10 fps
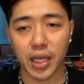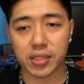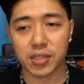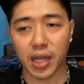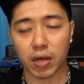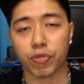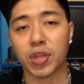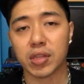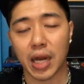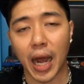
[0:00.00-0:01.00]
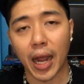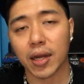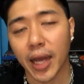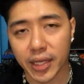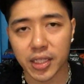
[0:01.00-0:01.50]
That's the kind of thing that
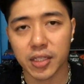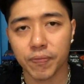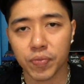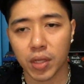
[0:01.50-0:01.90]
I like.